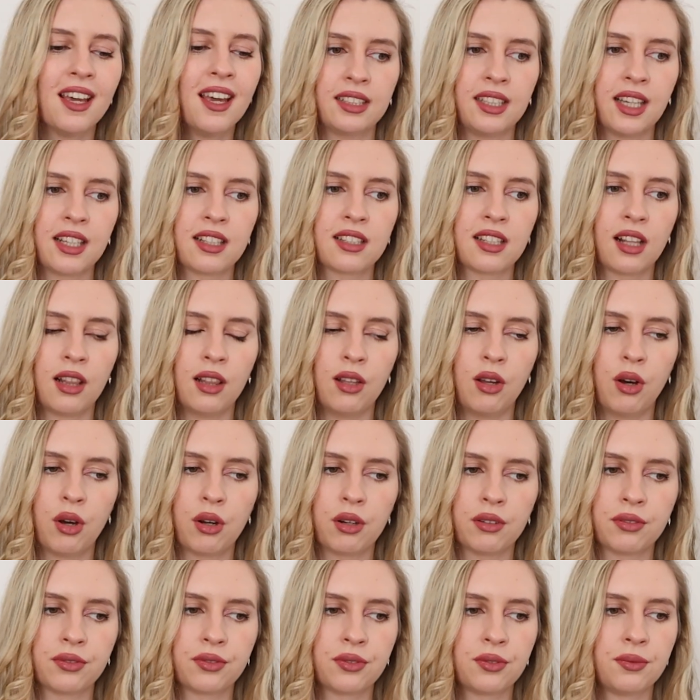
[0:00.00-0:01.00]
It takes a lot
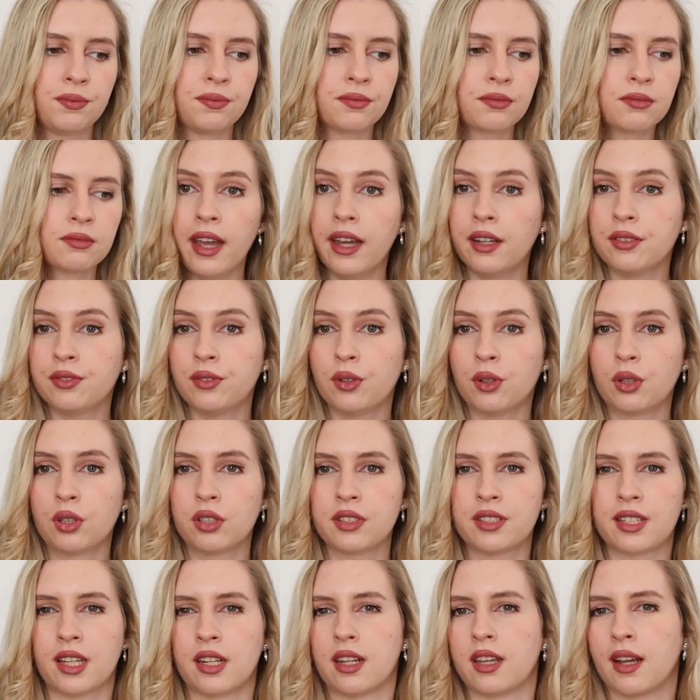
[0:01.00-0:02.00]
of
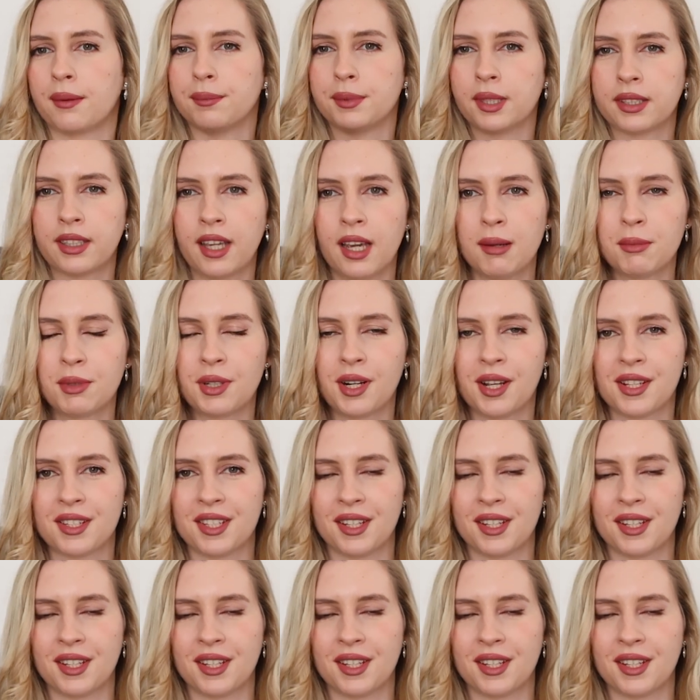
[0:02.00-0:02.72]
effort, setting up the camera,